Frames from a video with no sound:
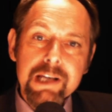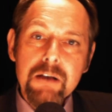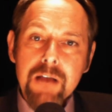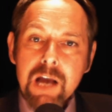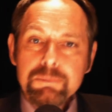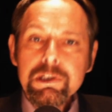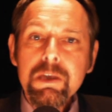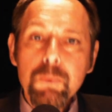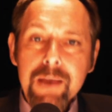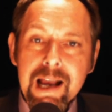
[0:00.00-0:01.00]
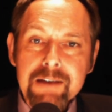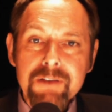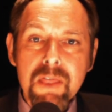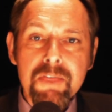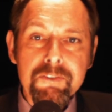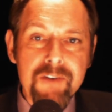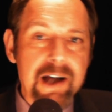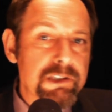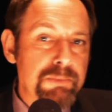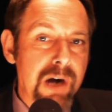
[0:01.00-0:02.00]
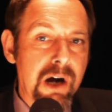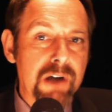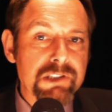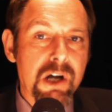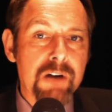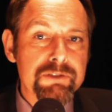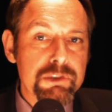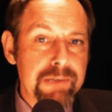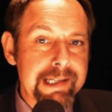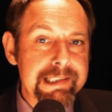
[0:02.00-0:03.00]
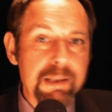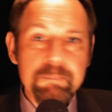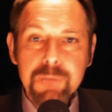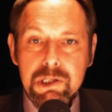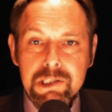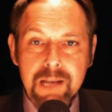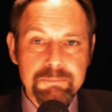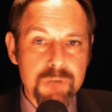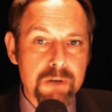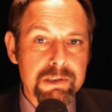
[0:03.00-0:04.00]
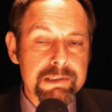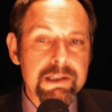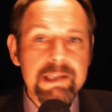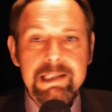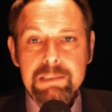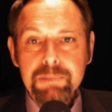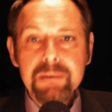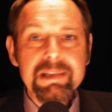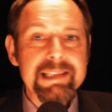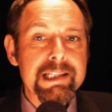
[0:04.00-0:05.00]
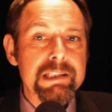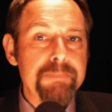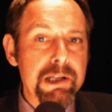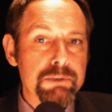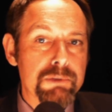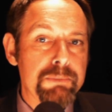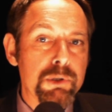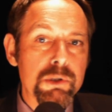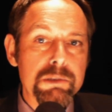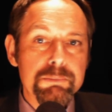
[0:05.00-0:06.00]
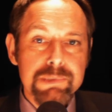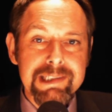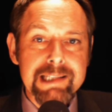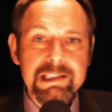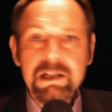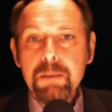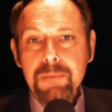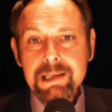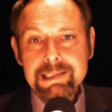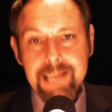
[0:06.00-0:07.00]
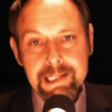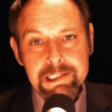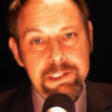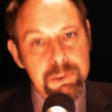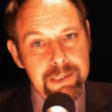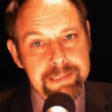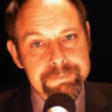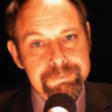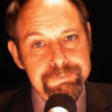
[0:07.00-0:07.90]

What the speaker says: in our video library, we have the final part of Greece, Bust and Broken, this BBC special report presented by Stacey Dooley.